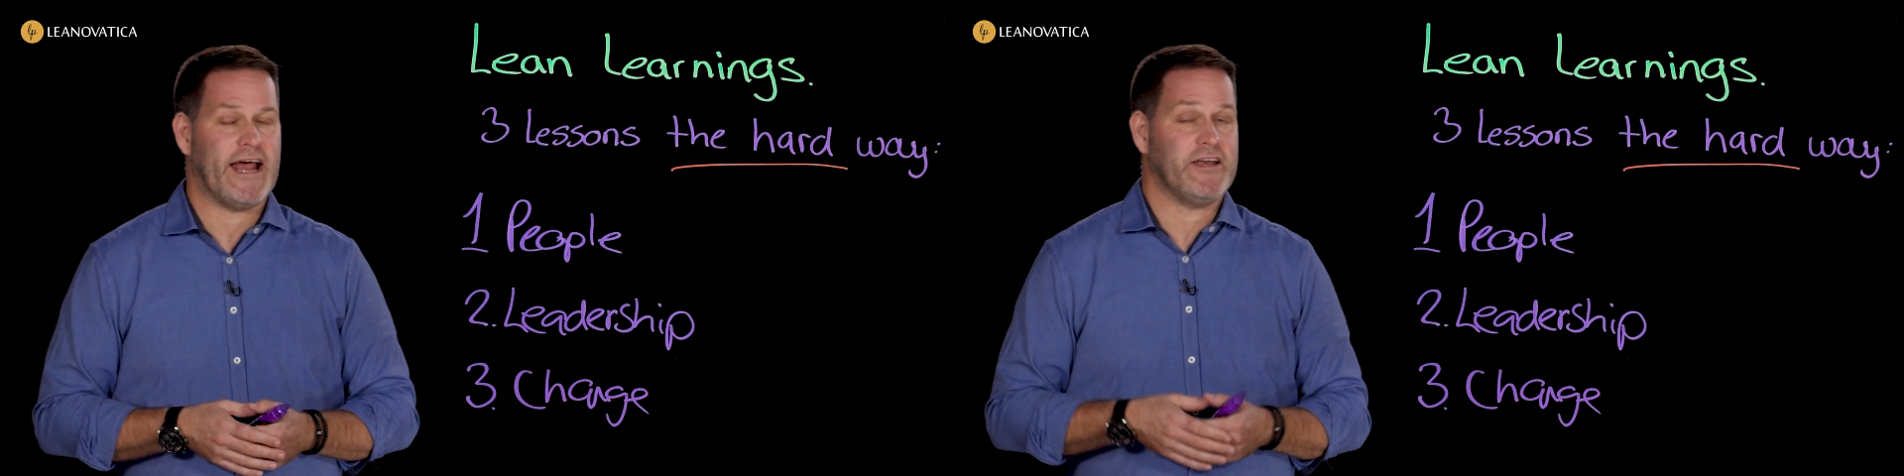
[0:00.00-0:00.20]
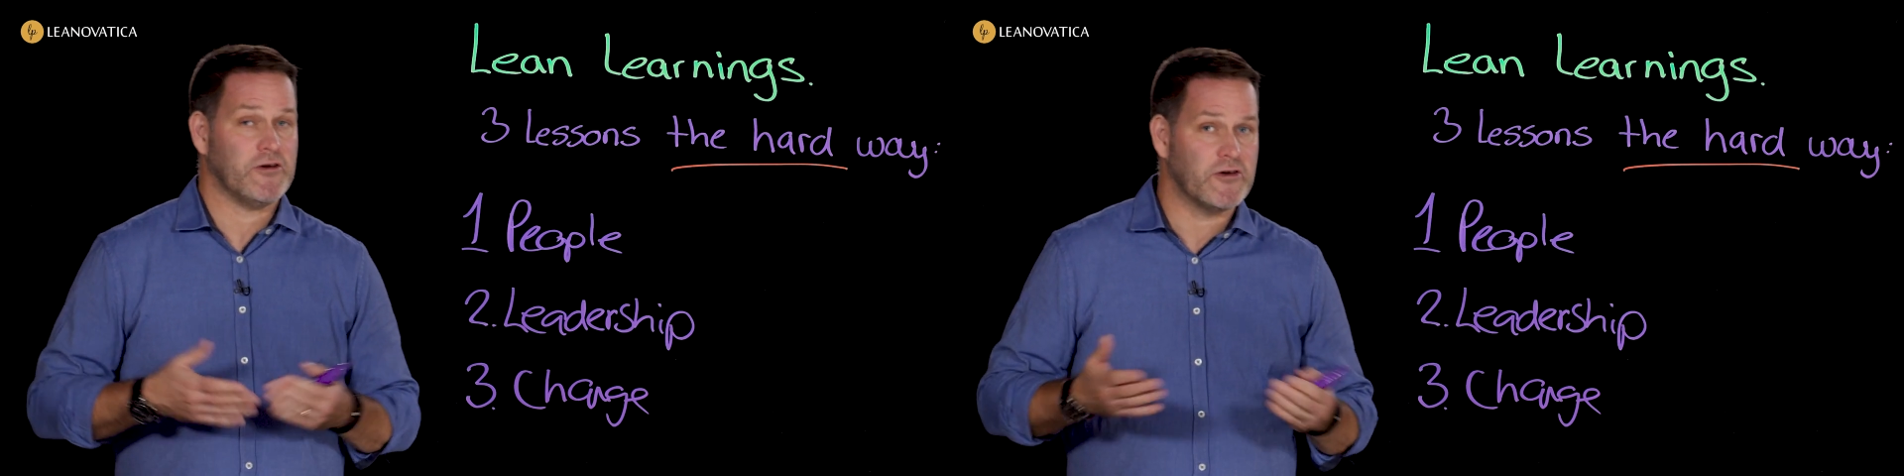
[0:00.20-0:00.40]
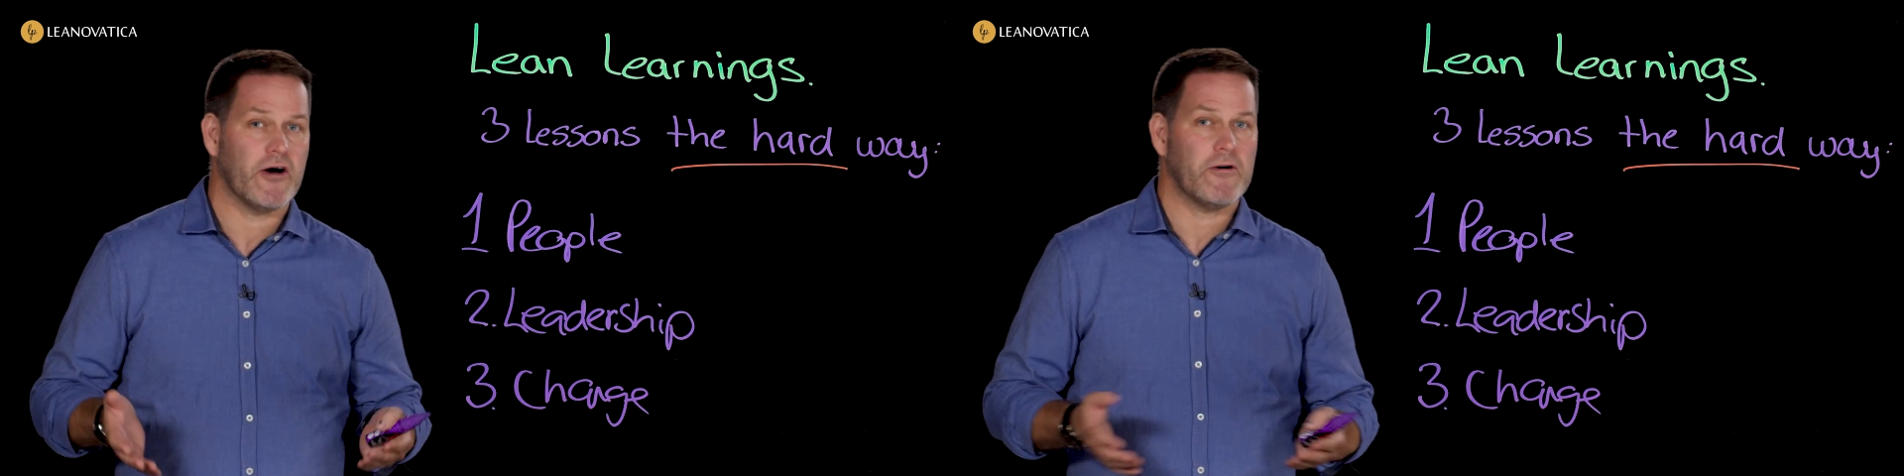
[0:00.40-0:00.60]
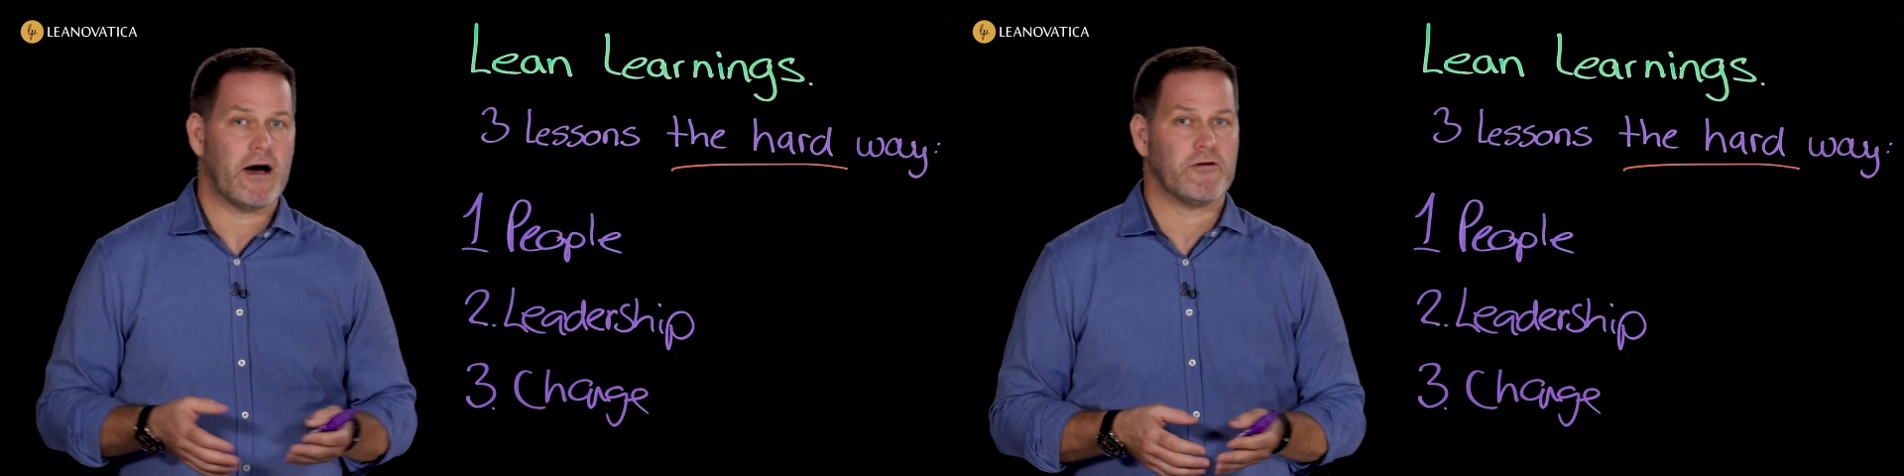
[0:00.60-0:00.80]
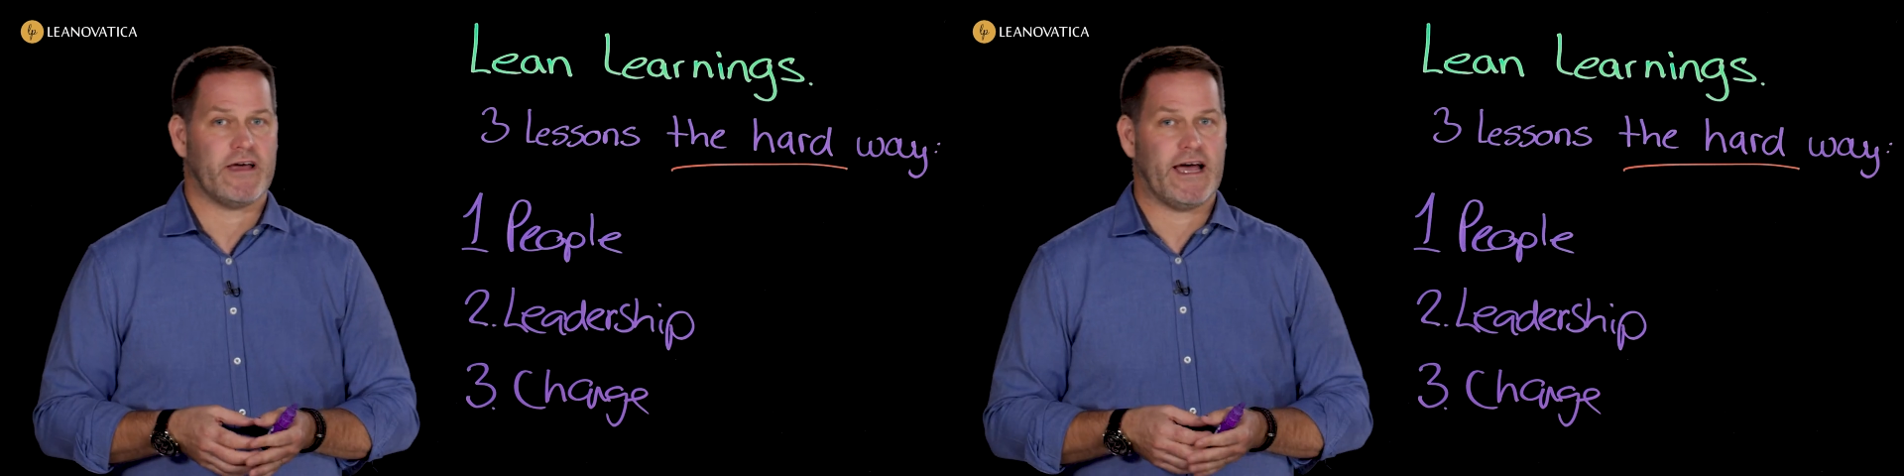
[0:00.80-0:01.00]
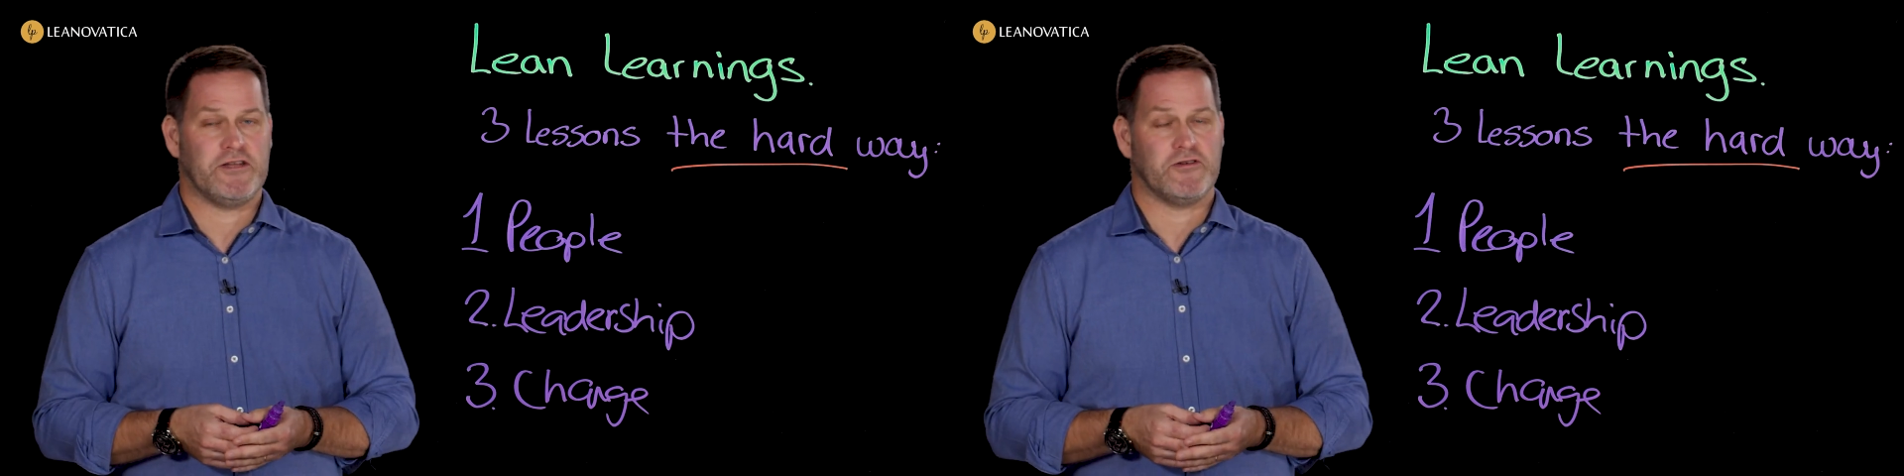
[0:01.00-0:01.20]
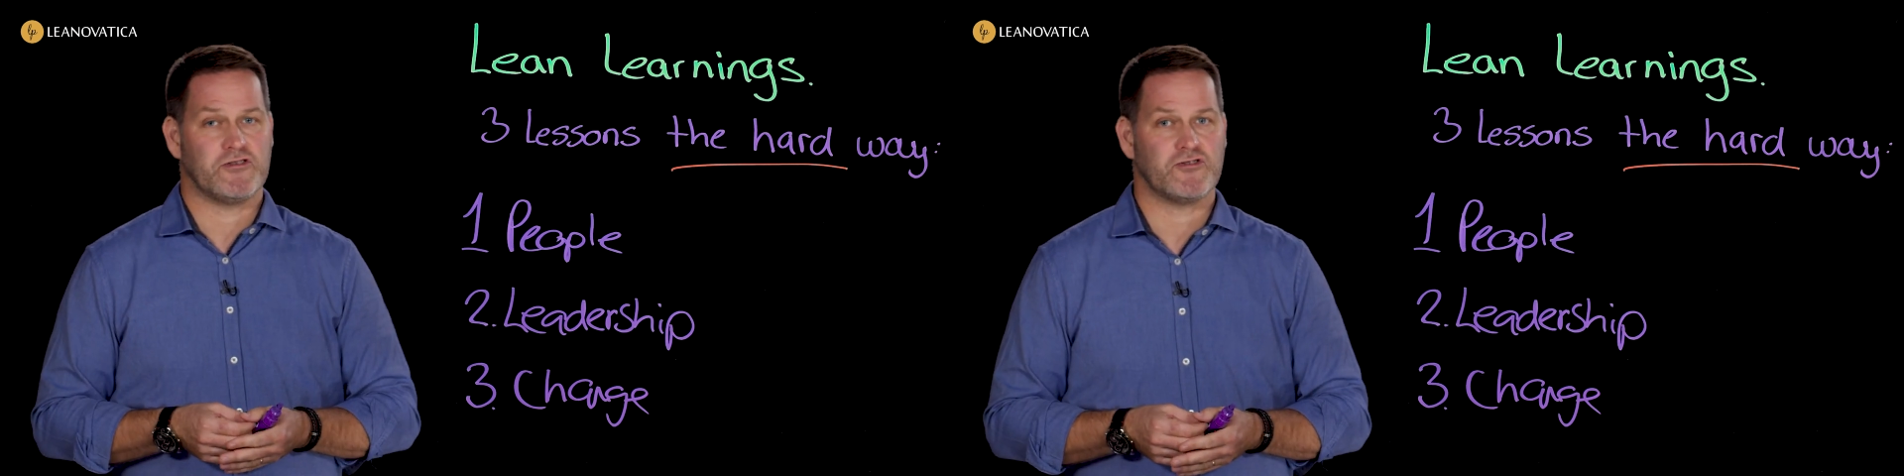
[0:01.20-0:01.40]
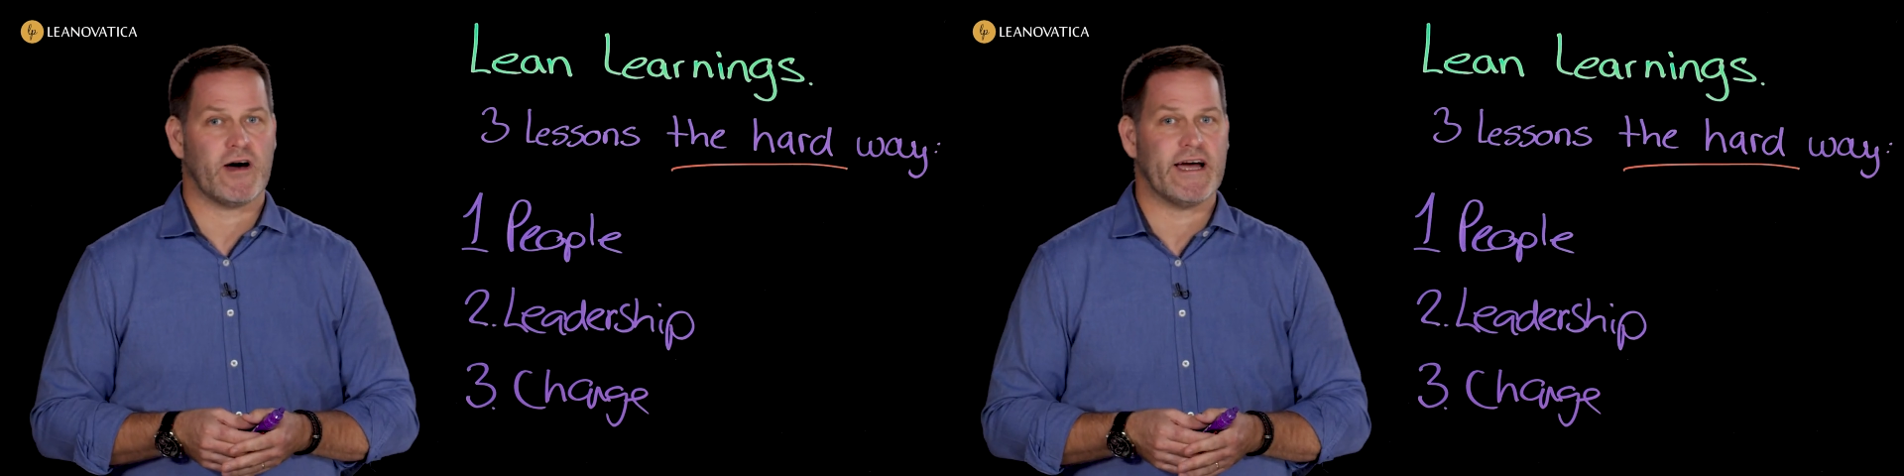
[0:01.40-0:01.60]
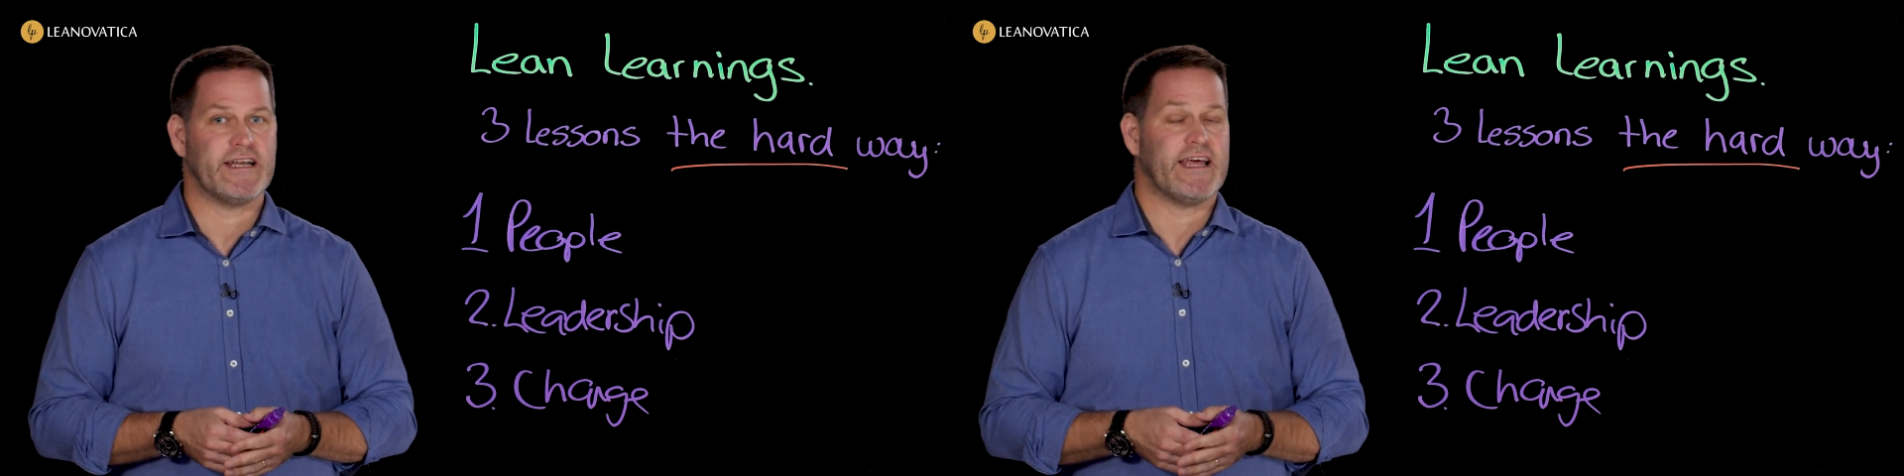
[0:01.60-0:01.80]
and you go out and you try